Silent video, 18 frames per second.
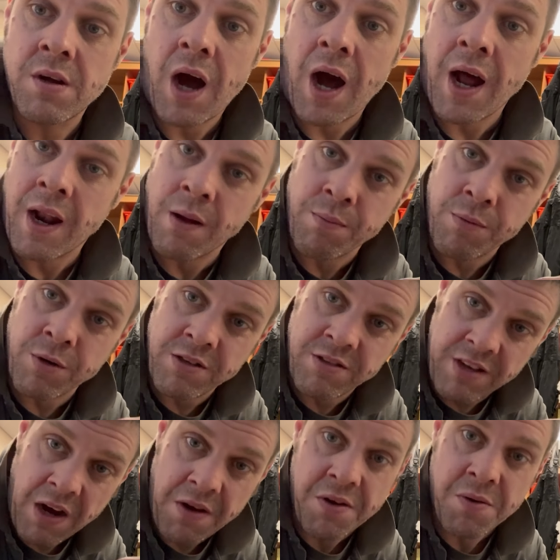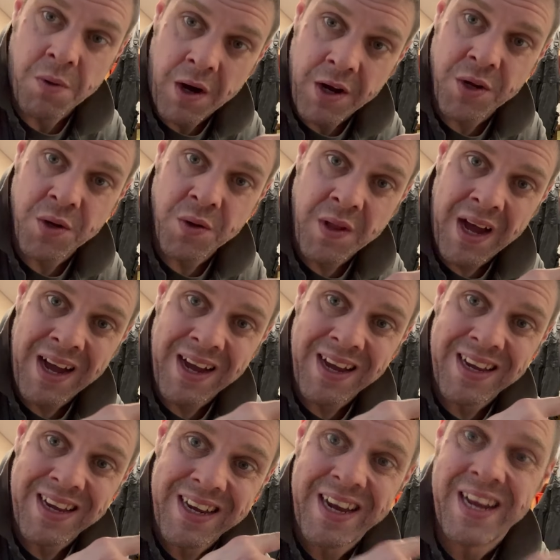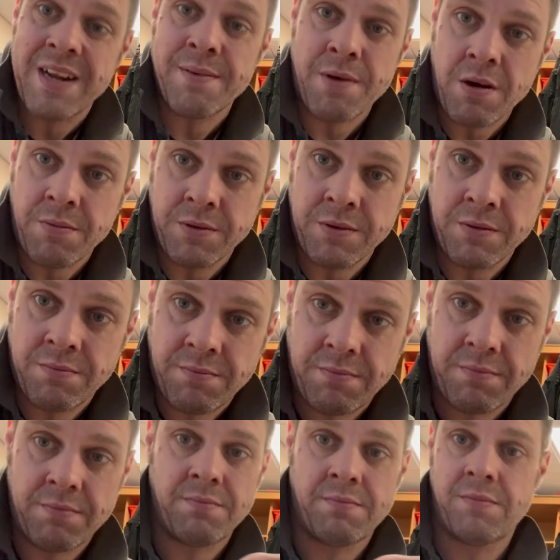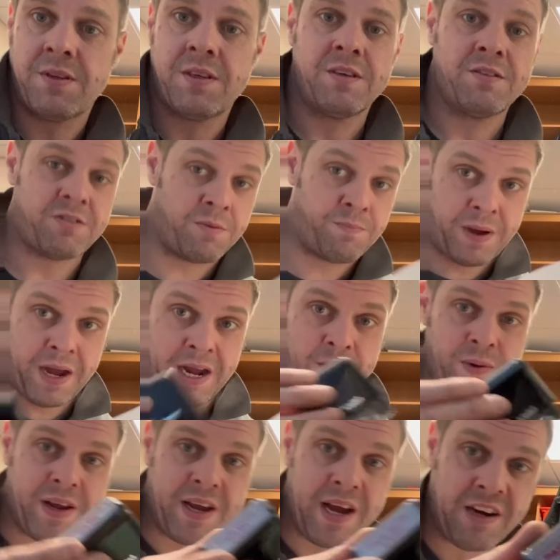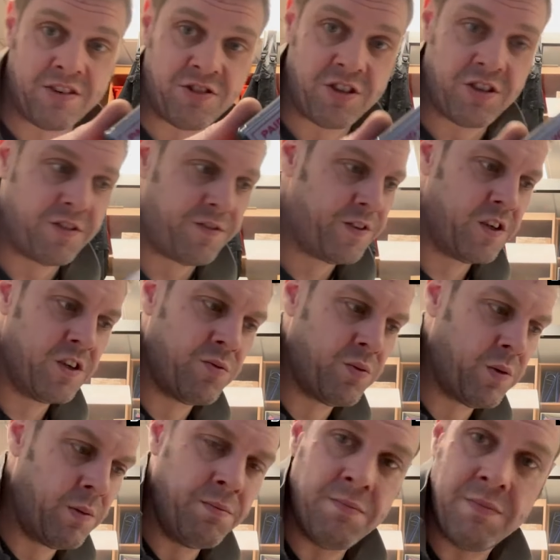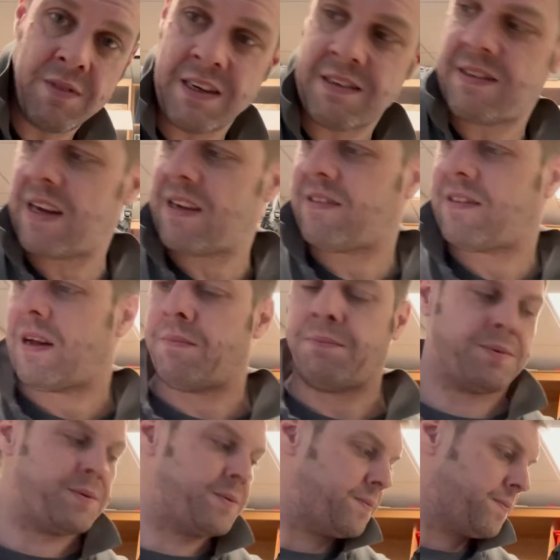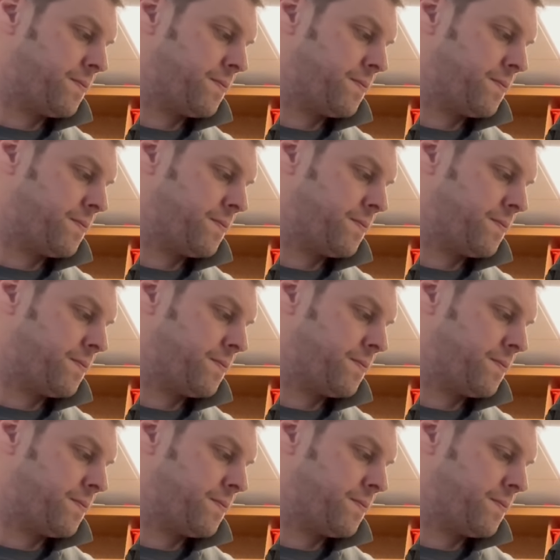And I'm going to tell you why I do that in a moment. So paid with cash is the first one. There's that stamp.